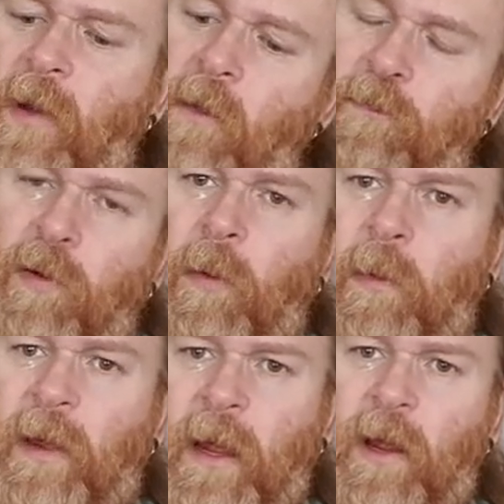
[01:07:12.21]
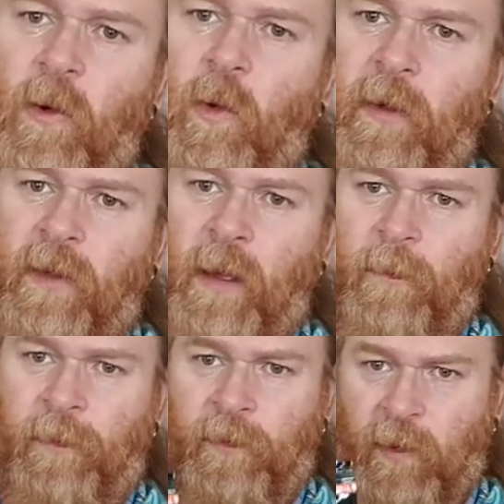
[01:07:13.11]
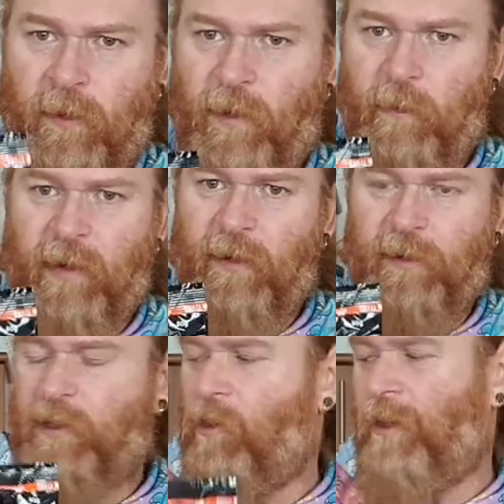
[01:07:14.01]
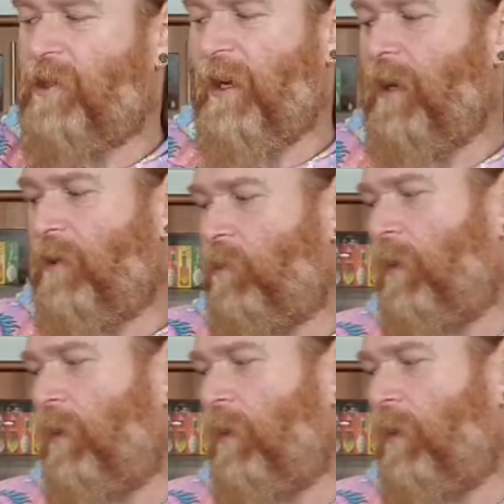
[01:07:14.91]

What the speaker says: I'll probably eat all of them for breakfast on a challenge